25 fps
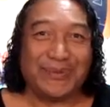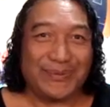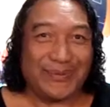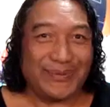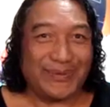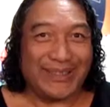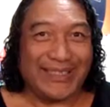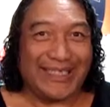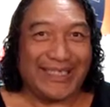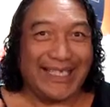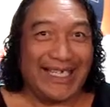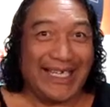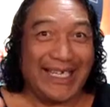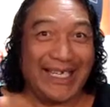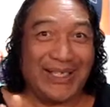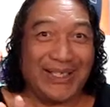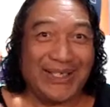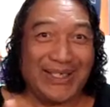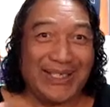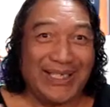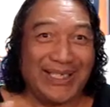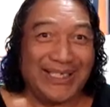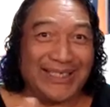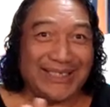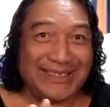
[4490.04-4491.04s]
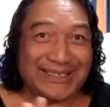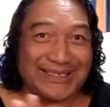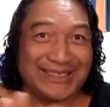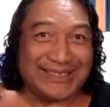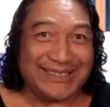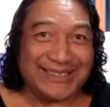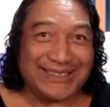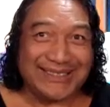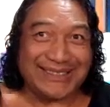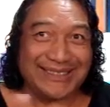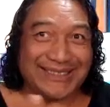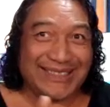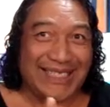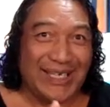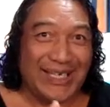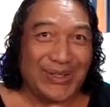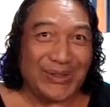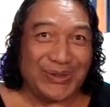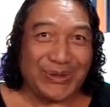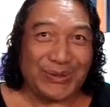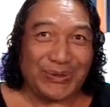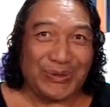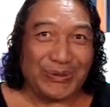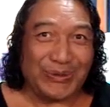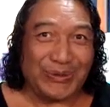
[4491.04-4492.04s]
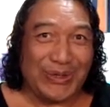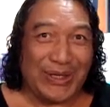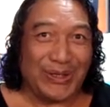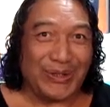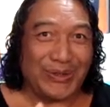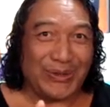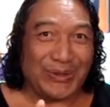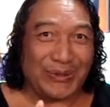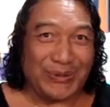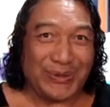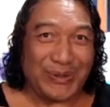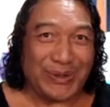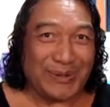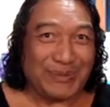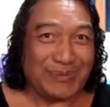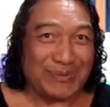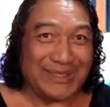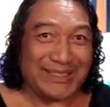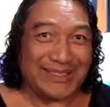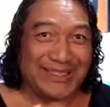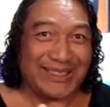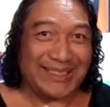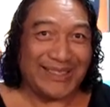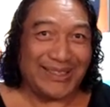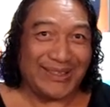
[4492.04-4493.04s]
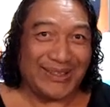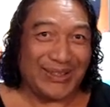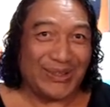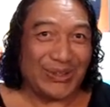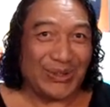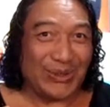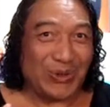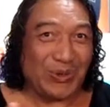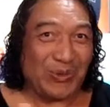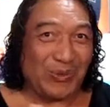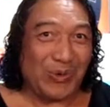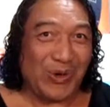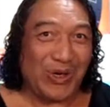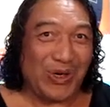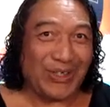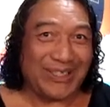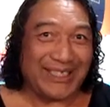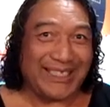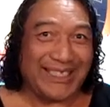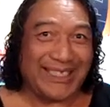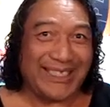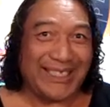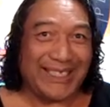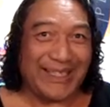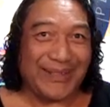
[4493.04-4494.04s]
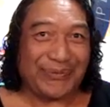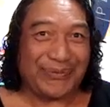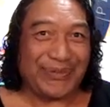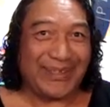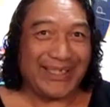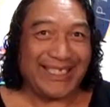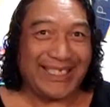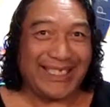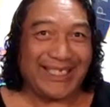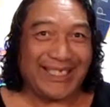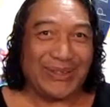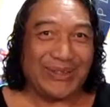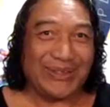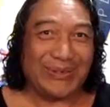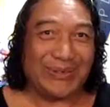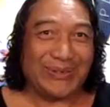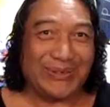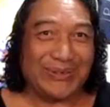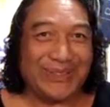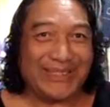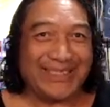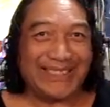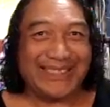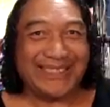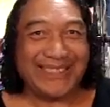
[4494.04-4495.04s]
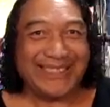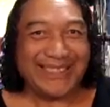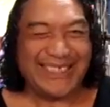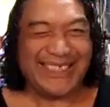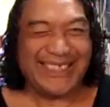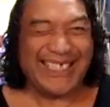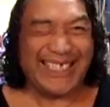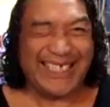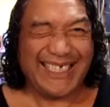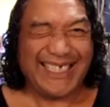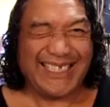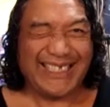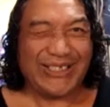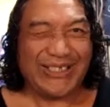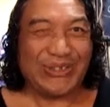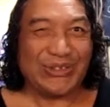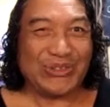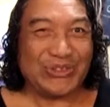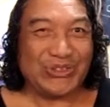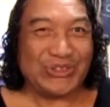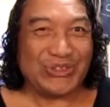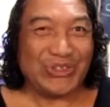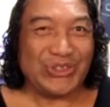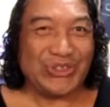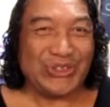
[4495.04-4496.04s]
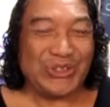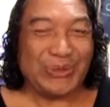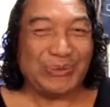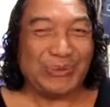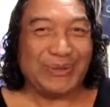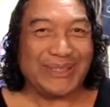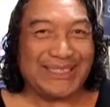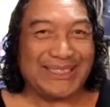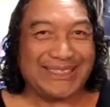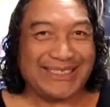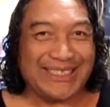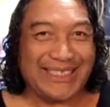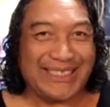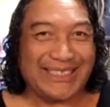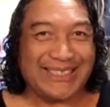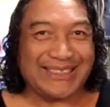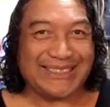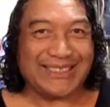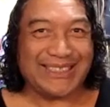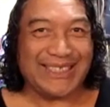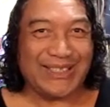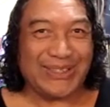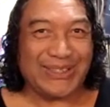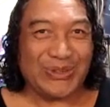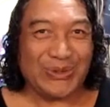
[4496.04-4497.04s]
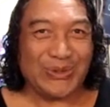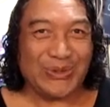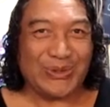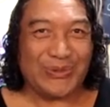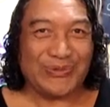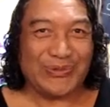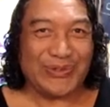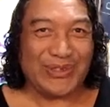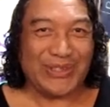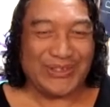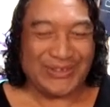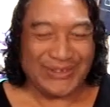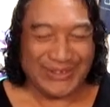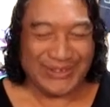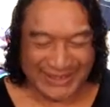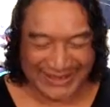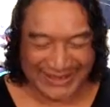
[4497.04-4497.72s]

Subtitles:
the AI is algorithms has got all wonky after that little journey we set it off on.